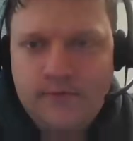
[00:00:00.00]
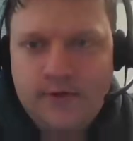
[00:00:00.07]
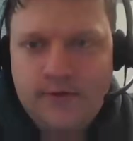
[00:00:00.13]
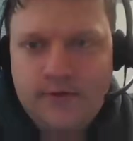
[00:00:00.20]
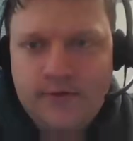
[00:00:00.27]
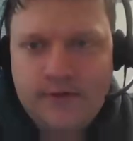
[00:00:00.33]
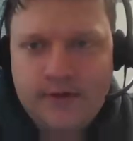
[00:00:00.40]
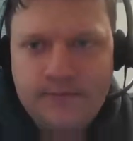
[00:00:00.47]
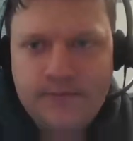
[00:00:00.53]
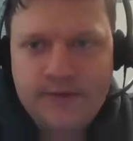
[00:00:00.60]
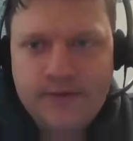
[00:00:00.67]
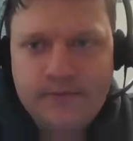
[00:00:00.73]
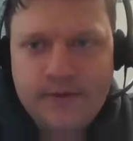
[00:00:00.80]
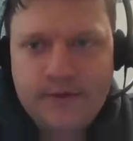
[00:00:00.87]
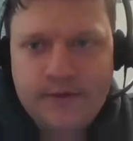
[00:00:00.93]
During a
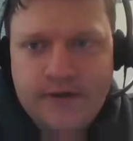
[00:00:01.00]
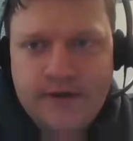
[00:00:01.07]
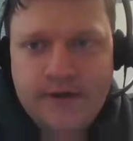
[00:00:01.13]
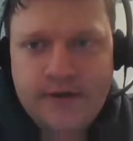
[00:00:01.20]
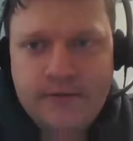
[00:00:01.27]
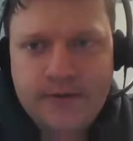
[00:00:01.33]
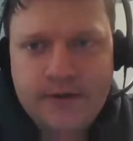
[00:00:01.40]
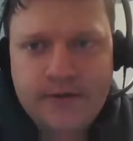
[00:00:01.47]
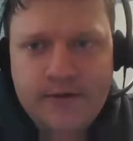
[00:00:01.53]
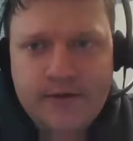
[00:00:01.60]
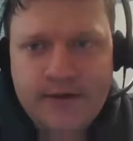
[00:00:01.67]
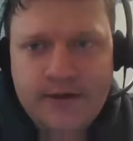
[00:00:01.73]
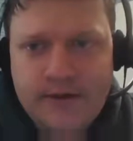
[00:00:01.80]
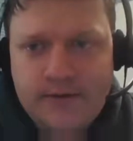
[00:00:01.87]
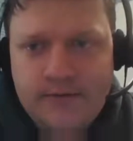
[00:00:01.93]
busy winter day, we could
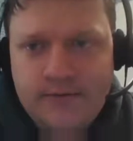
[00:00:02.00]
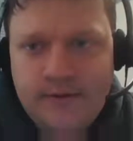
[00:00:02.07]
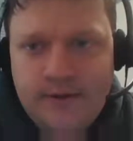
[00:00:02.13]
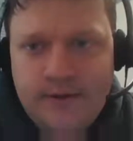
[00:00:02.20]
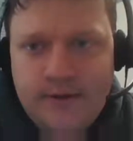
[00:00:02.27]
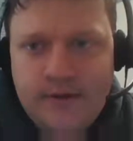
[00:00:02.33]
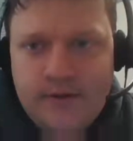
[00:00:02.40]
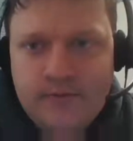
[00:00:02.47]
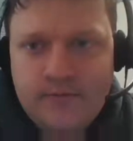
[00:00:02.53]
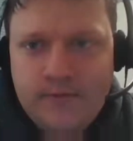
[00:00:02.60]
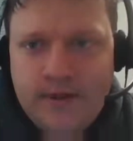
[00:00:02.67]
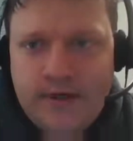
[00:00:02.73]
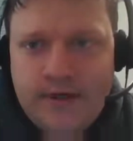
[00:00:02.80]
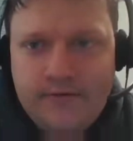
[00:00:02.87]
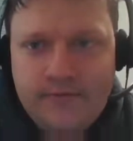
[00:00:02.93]

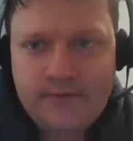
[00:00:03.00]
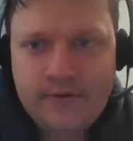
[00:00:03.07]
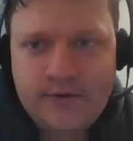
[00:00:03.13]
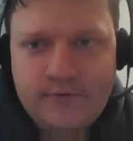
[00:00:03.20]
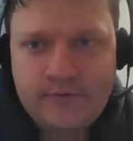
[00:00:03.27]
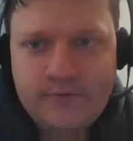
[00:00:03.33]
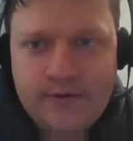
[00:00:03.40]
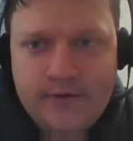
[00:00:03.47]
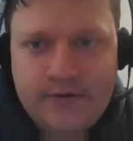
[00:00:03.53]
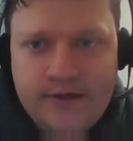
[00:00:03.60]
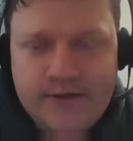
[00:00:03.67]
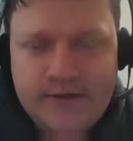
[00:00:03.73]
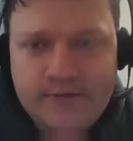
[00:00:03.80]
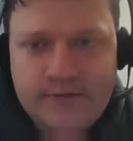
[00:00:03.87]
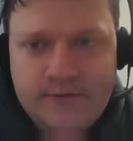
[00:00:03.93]
have over
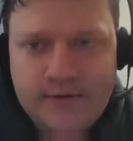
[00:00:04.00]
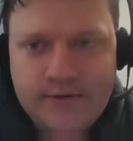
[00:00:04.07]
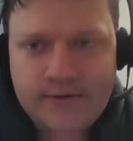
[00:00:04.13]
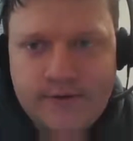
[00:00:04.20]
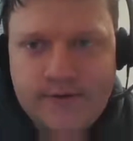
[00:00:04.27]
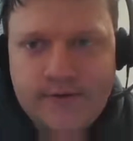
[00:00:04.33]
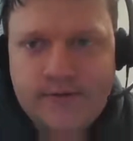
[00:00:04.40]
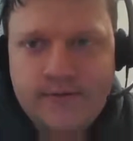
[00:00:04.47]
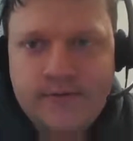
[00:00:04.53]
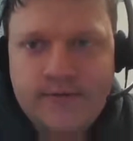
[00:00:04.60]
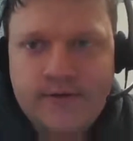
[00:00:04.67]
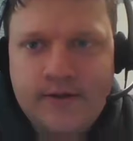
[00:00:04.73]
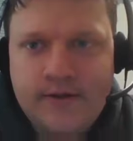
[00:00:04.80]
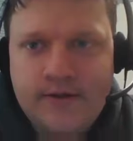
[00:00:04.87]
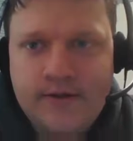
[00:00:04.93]
1,000 orders
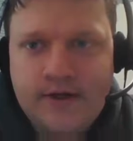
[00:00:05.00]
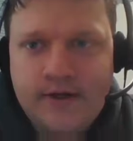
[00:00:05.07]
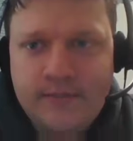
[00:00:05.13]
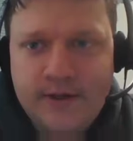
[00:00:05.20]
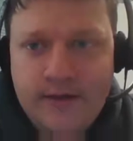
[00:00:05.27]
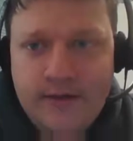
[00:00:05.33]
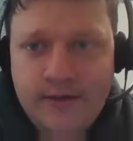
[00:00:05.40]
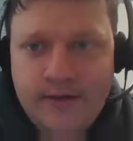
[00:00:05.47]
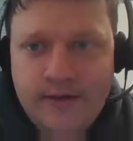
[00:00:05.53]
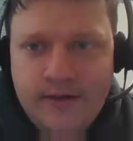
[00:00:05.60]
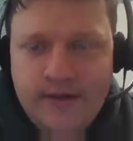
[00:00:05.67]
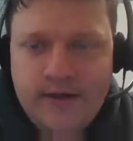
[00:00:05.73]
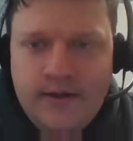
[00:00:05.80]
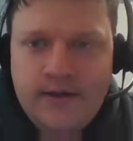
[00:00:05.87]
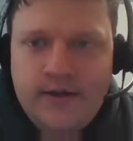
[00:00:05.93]
come in,
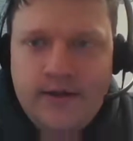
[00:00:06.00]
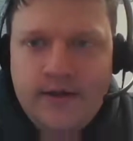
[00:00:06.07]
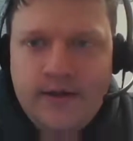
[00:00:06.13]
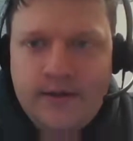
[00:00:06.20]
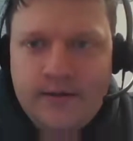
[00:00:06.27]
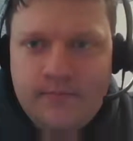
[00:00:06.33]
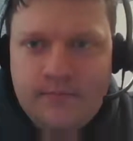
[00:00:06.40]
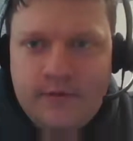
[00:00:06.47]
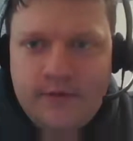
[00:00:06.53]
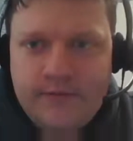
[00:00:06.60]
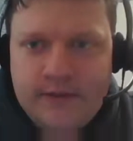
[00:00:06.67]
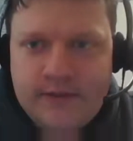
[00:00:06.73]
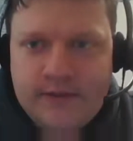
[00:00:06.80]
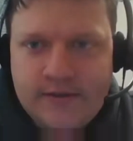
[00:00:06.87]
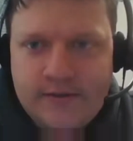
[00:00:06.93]
and
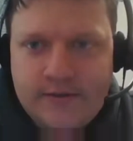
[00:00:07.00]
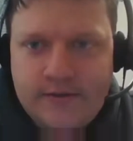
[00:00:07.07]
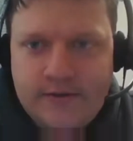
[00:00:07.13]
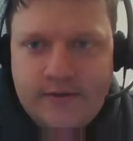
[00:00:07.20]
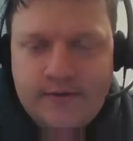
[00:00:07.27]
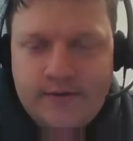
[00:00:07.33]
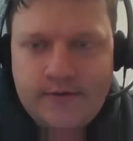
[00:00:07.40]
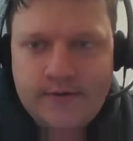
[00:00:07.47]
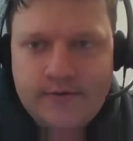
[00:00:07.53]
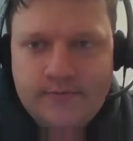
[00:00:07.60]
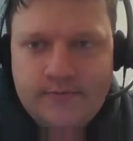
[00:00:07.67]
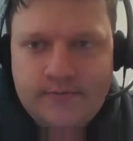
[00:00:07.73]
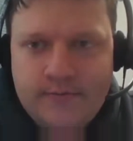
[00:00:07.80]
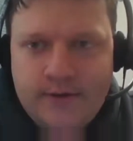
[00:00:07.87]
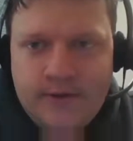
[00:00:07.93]
previously
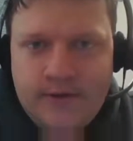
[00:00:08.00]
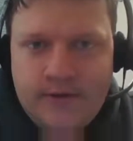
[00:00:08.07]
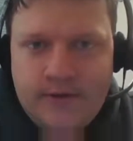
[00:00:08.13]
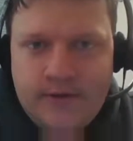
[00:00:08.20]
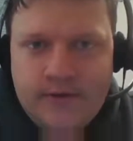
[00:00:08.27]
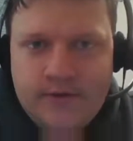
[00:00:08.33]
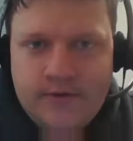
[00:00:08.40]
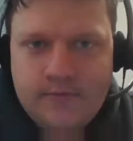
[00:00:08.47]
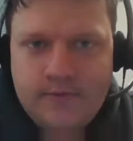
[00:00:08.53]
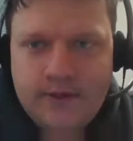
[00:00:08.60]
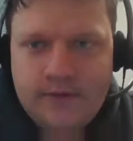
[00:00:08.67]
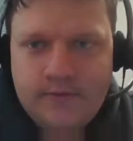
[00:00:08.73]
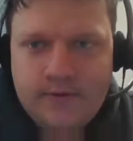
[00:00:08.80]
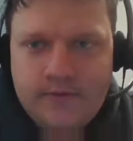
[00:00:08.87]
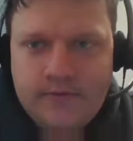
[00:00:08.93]
the
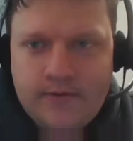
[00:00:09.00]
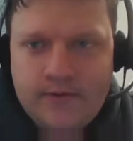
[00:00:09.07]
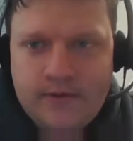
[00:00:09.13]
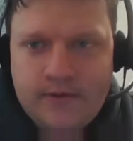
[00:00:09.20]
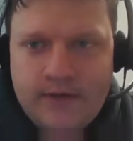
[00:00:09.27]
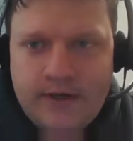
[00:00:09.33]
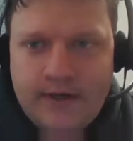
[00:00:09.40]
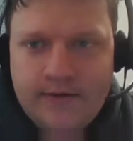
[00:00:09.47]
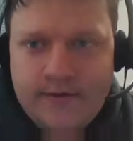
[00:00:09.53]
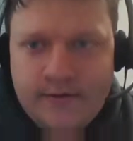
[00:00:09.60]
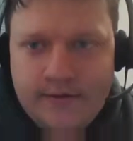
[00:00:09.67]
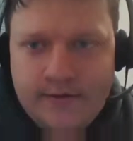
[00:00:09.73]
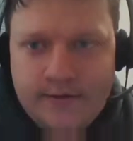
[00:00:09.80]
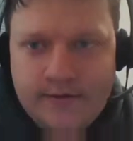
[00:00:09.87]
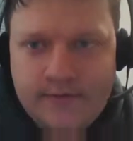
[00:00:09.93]
way we were
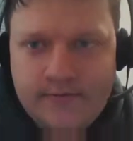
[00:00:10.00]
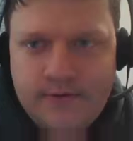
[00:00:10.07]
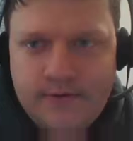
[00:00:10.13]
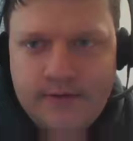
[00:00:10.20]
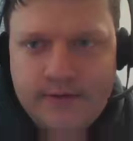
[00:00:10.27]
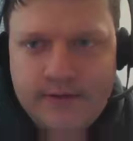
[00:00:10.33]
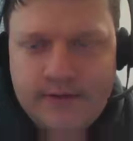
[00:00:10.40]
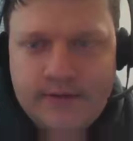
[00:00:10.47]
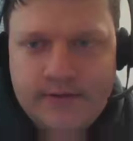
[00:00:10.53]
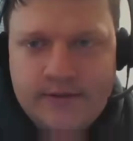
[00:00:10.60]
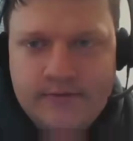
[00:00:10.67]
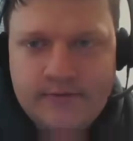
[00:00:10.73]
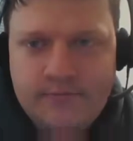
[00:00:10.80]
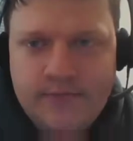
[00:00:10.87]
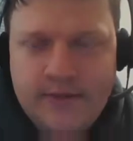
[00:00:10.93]
handling these
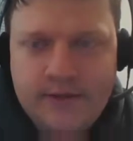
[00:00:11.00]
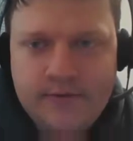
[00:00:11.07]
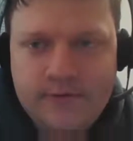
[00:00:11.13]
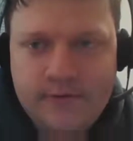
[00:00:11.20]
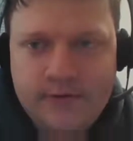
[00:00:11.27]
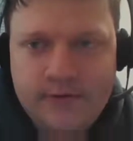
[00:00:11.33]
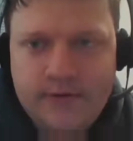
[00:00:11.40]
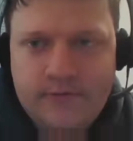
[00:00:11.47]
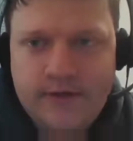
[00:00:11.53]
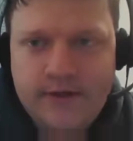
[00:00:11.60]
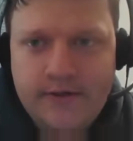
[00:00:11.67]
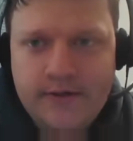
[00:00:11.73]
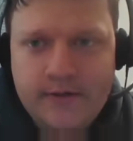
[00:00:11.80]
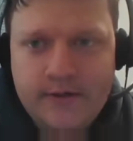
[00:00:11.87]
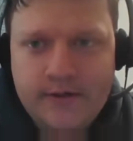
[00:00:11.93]
was manually
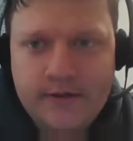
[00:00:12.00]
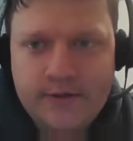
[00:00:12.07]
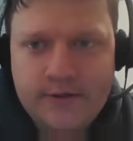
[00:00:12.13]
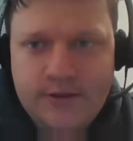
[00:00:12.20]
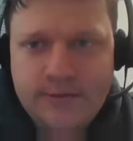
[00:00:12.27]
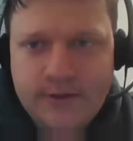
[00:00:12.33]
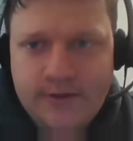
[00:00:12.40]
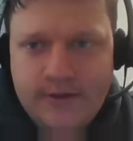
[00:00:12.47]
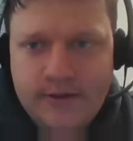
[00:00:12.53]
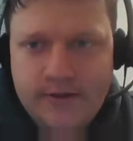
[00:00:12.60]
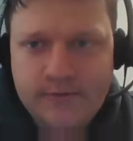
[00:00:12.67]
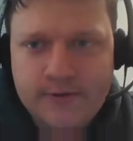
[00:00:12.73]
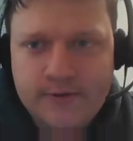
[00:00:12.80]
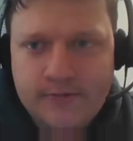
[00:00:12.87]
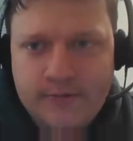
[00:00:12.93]
creating shipping
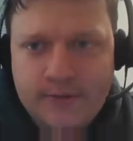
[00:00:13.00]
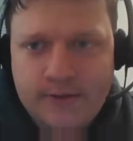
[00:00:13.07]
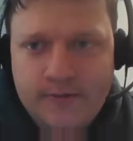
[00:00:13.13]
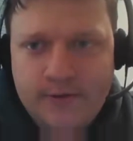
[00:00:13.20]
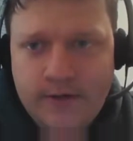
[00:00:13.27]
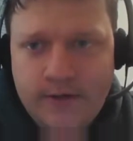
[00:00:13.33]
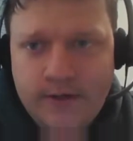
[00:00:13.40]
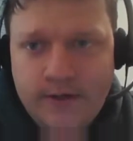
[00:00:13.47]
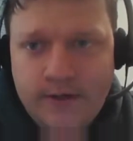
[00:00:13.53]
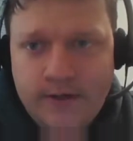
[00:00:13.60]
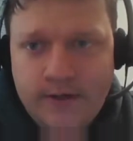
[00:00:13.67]
documents one by one,